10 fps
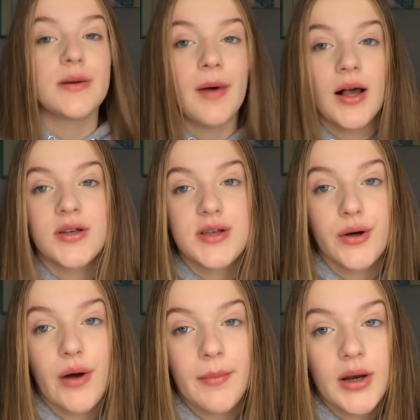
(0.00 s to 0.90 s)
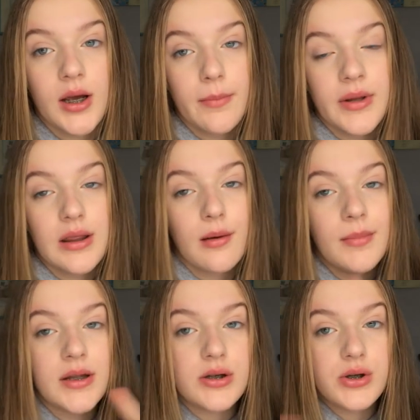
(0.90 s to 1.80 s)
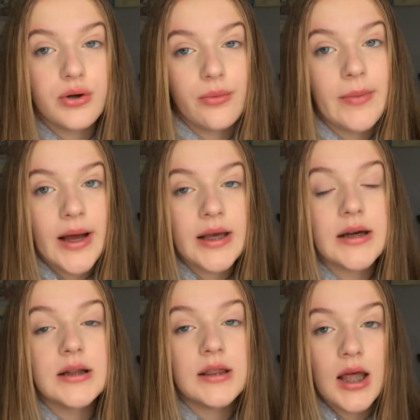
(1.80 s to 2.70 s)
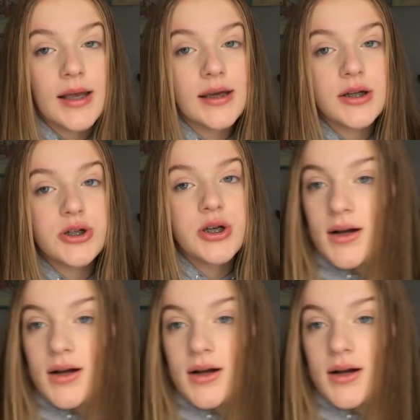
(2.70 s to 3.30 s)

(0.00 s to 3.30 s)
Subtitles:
in a pile, so I'm gonna put them into my luggage.